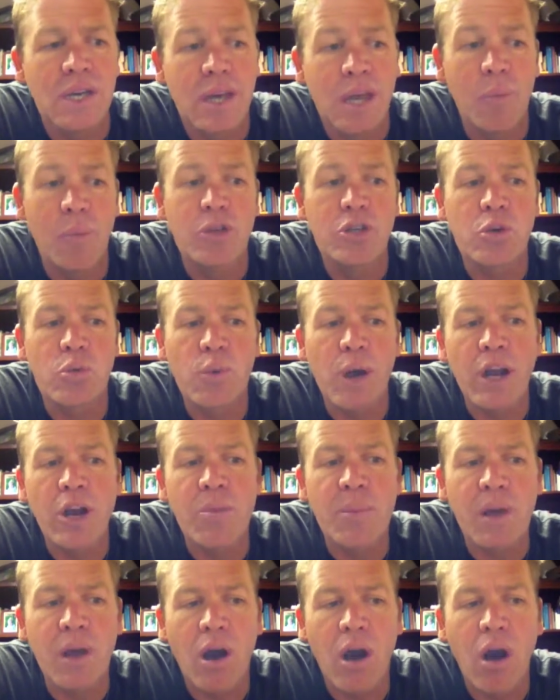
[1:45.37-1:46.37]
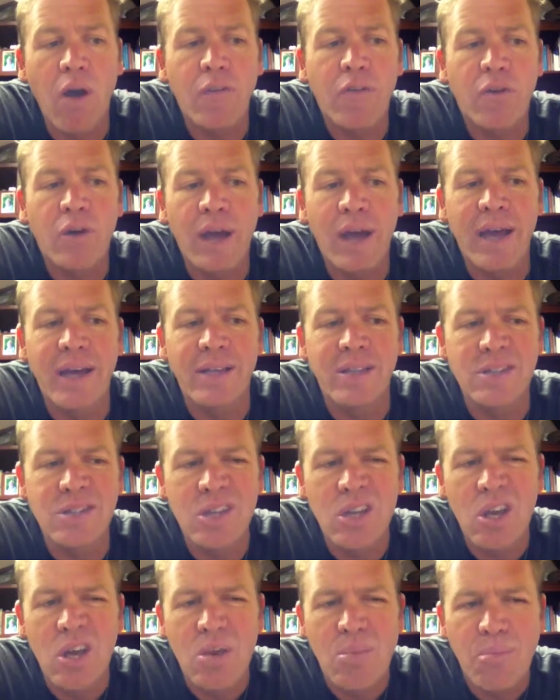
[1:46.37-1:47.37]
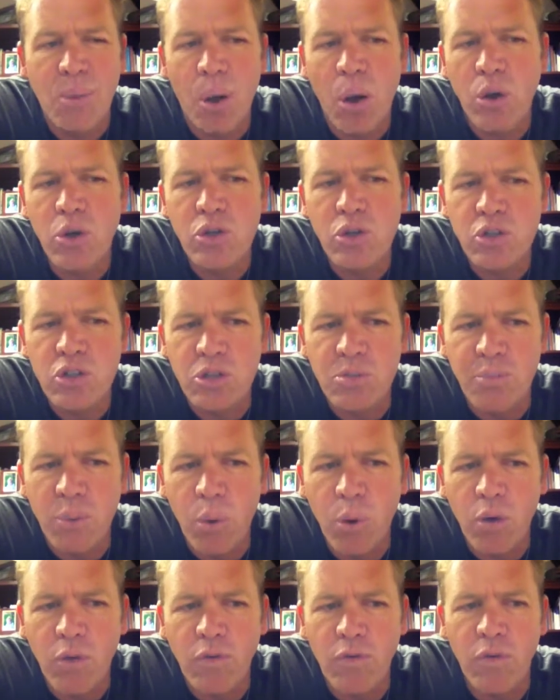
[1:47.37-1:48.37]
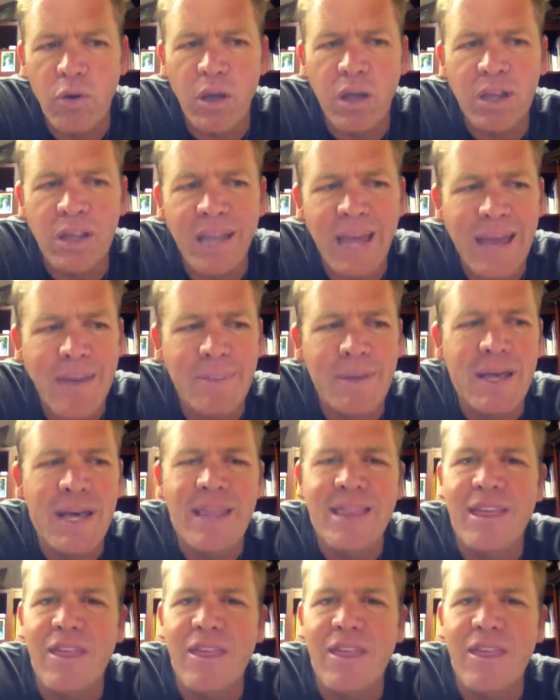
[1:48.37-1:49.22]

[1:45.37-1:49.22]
in which a writer may offer as partial support for a claim